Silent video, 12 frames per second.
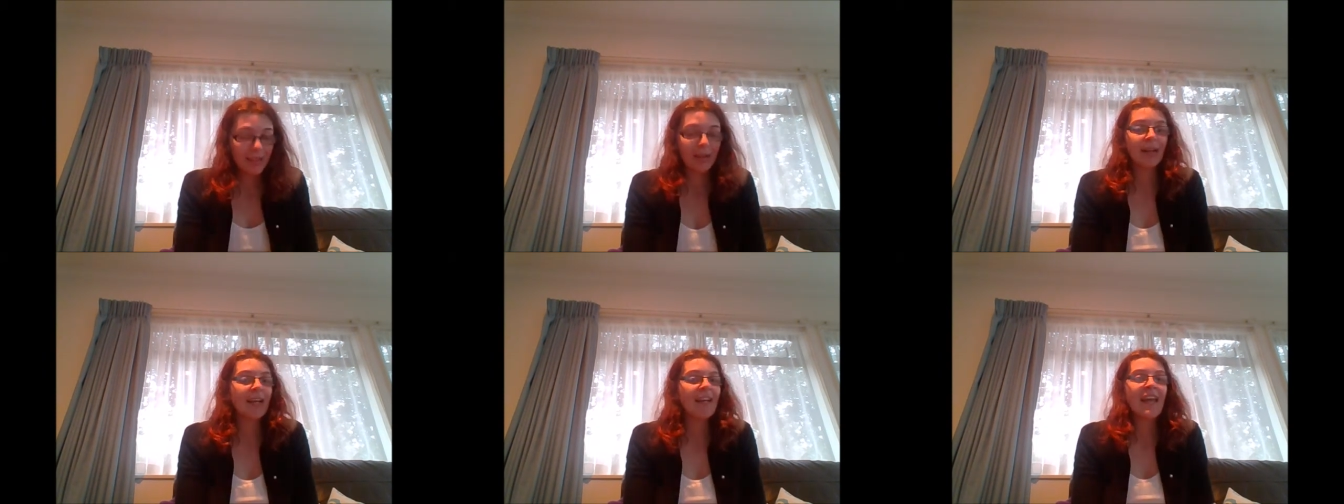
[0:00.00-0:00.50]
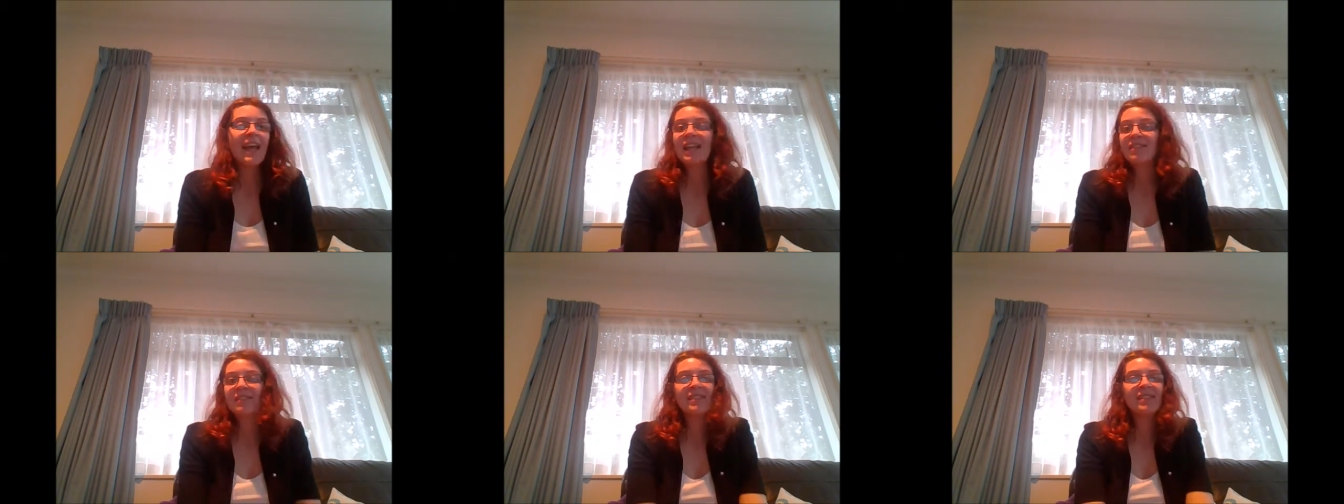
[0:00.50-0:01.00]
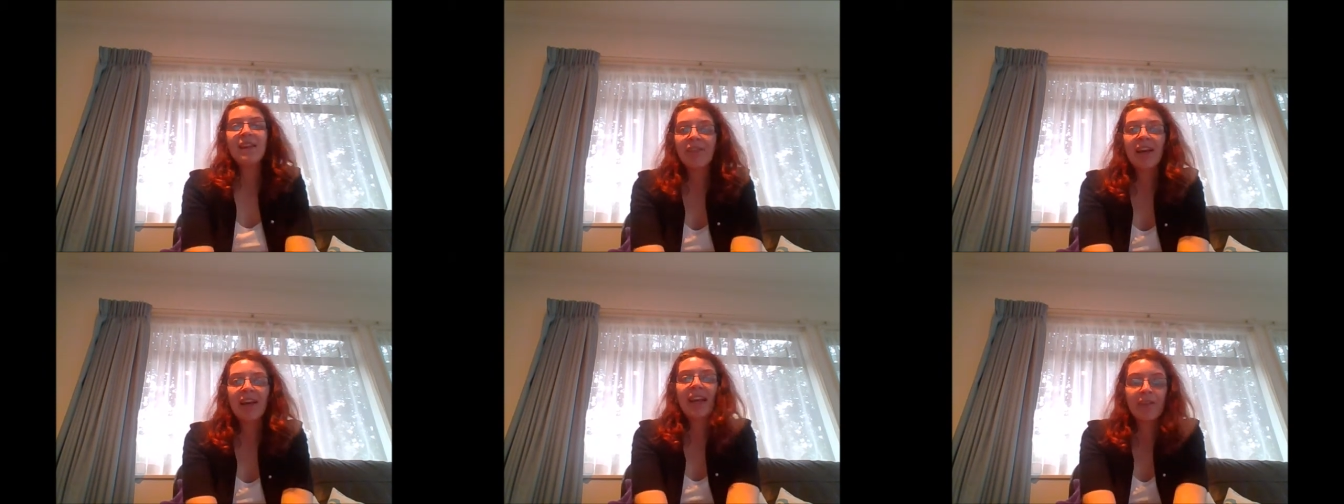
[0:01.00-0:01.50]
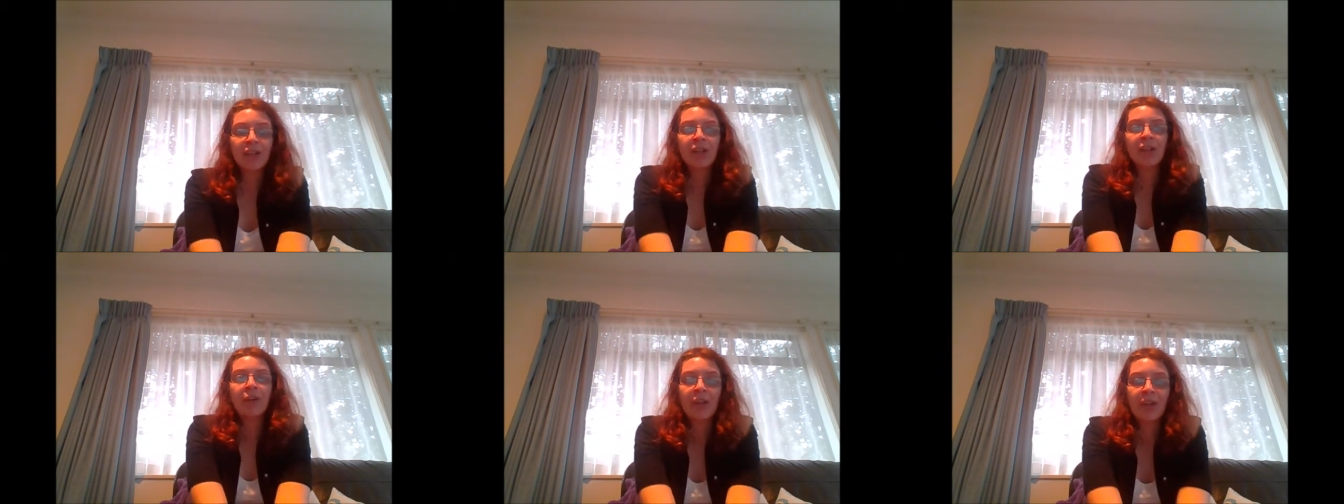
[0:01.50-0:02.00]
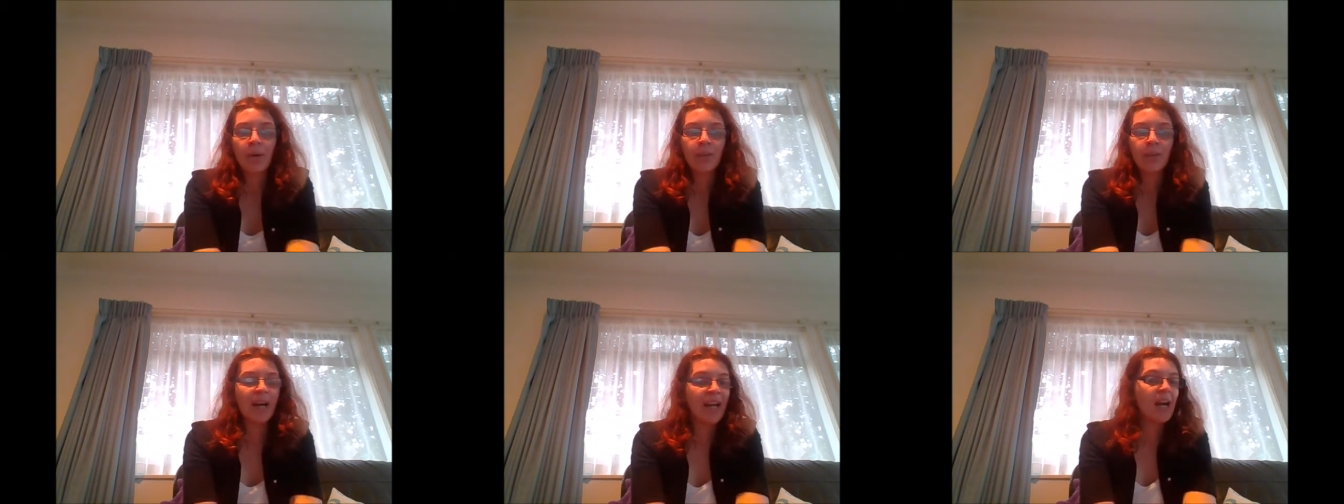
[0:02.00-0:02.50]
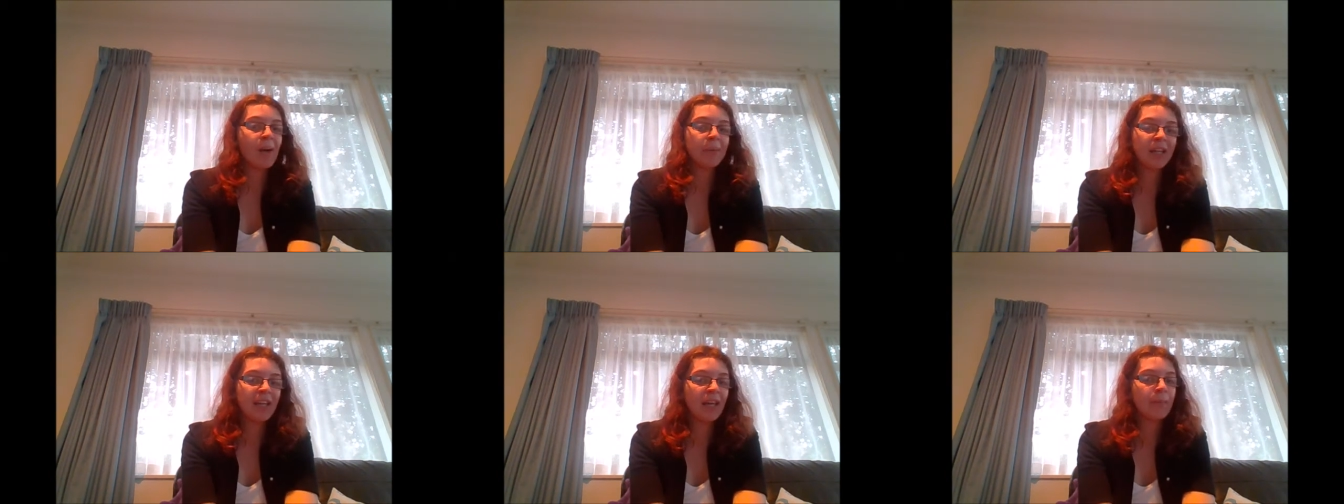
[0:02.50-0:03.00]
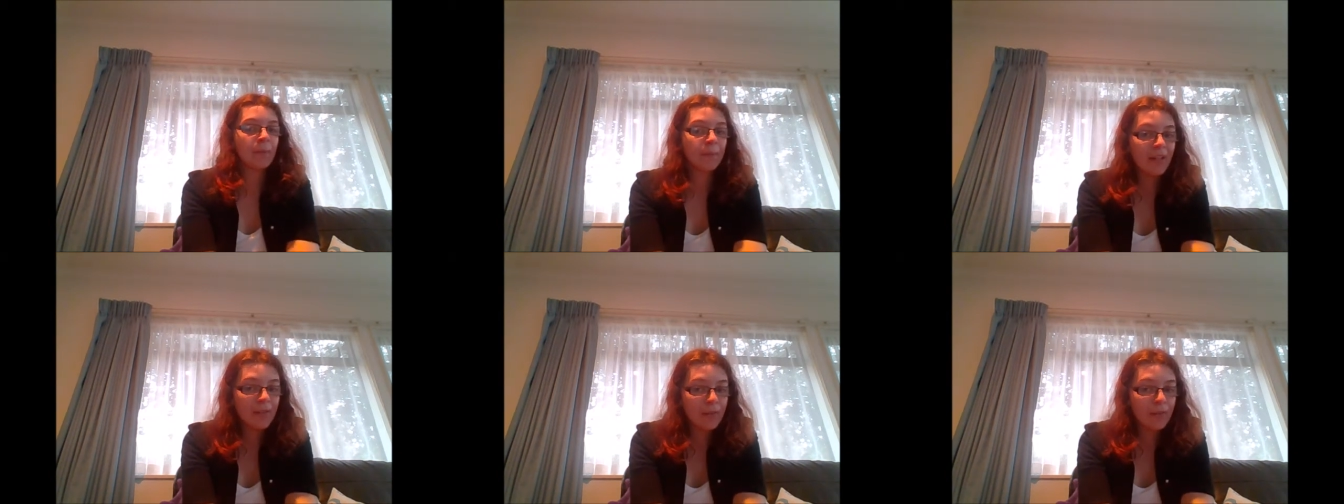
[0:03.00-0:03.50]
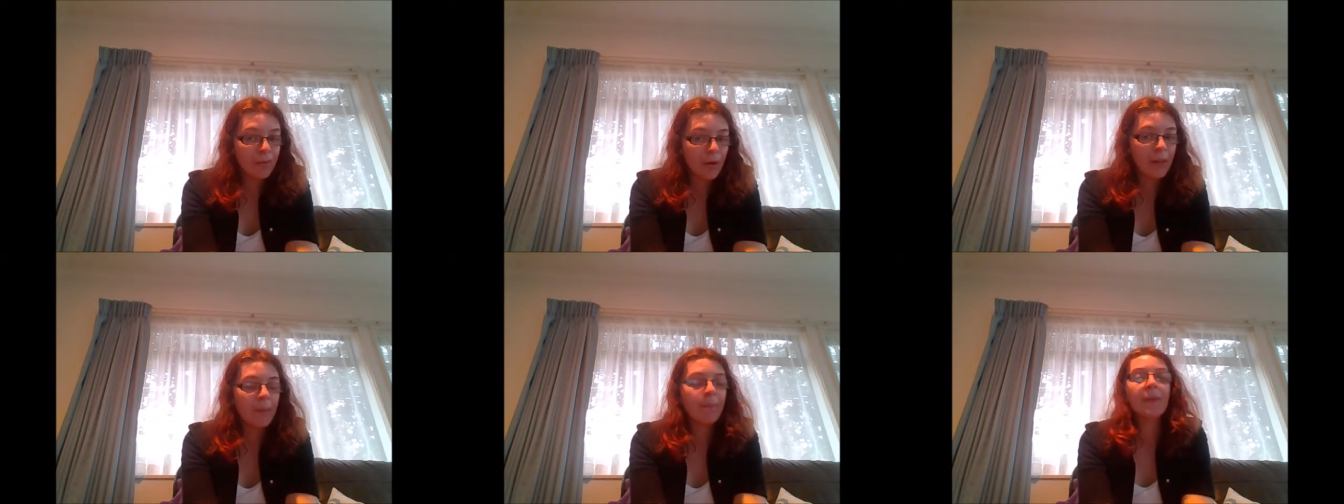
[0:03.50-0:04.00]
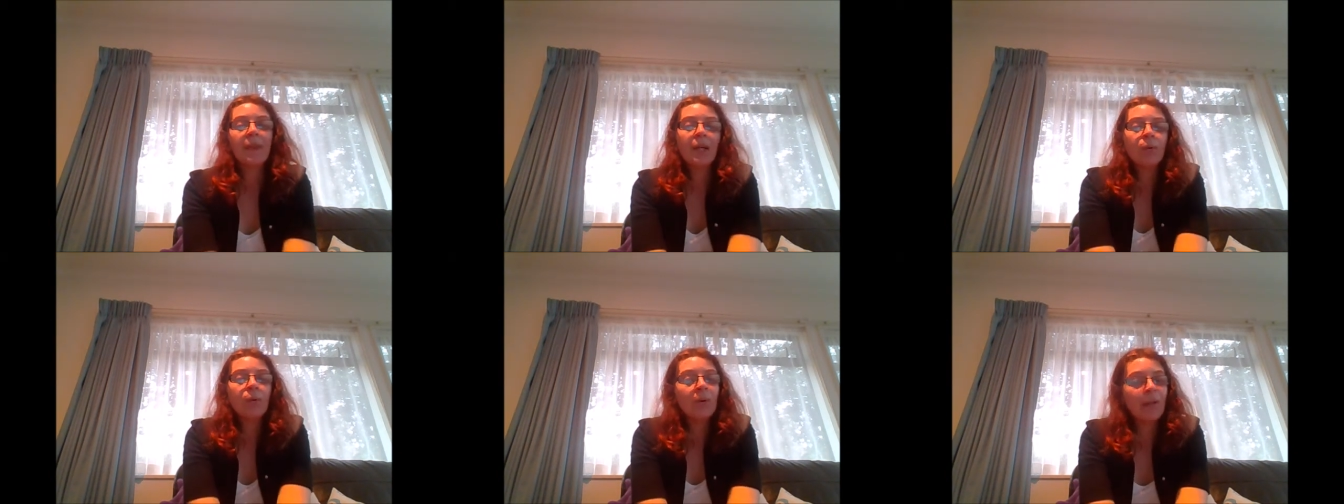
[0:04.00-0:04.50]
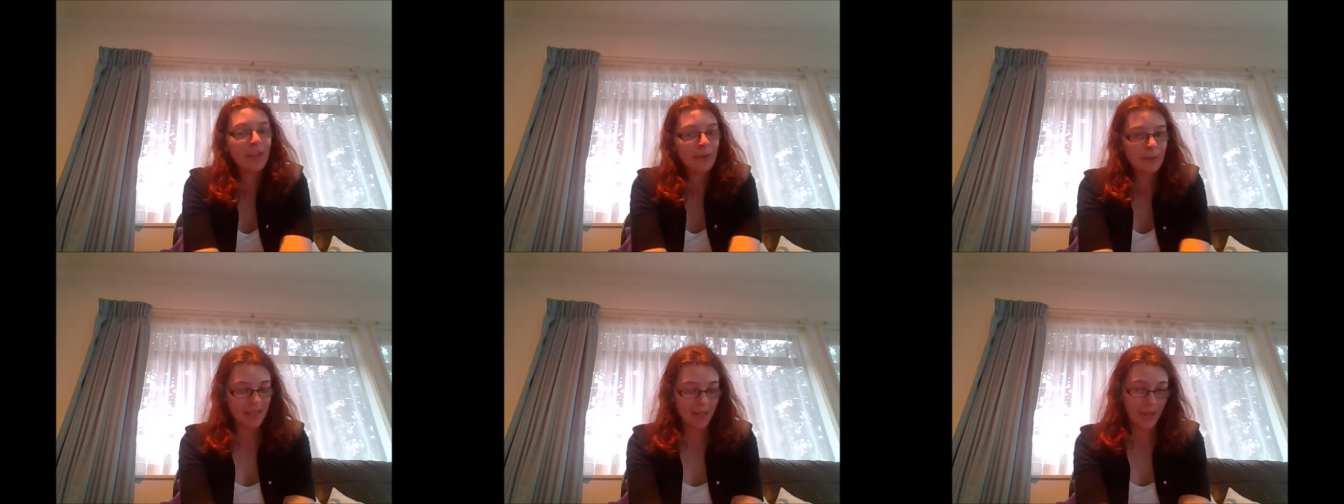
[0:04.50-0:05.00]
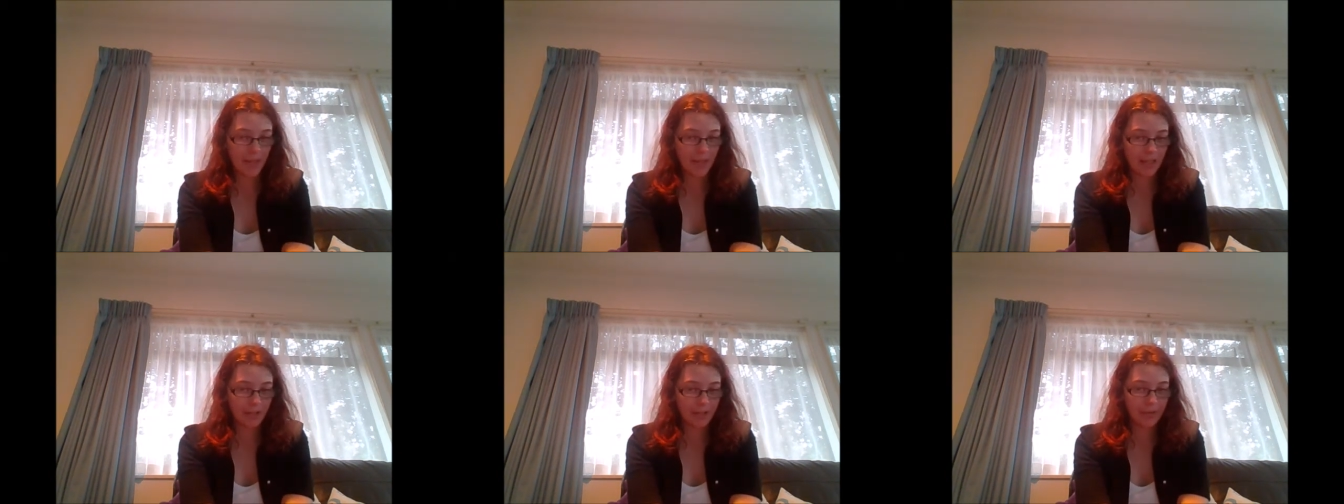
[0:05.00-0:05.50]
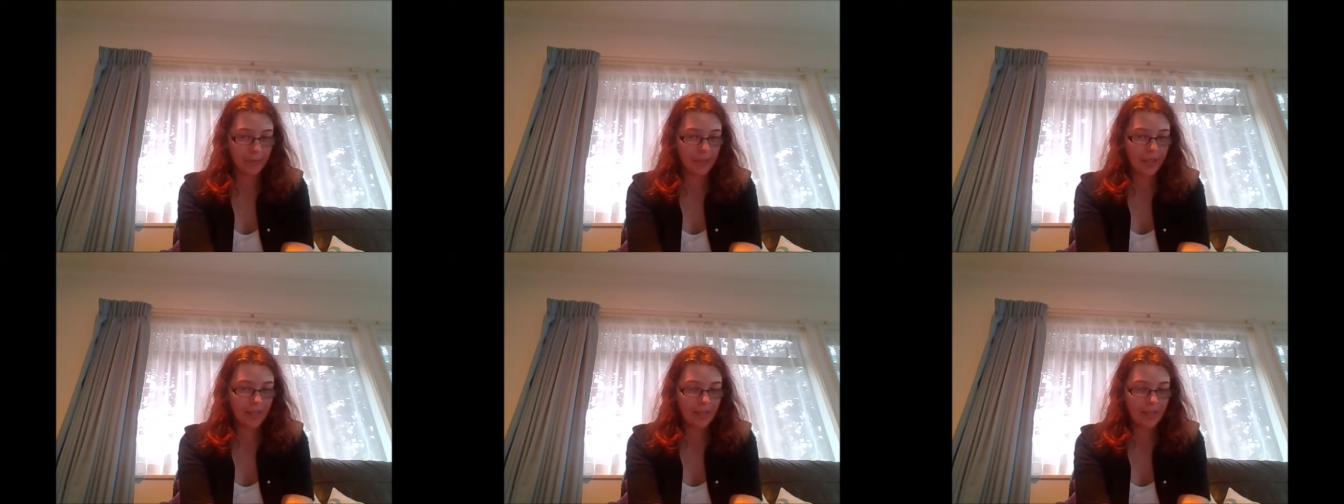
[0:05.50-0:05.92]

Alright? It's never ever gonna go away. I'm gonna get reprieves from it, but there will always be something that triggers me.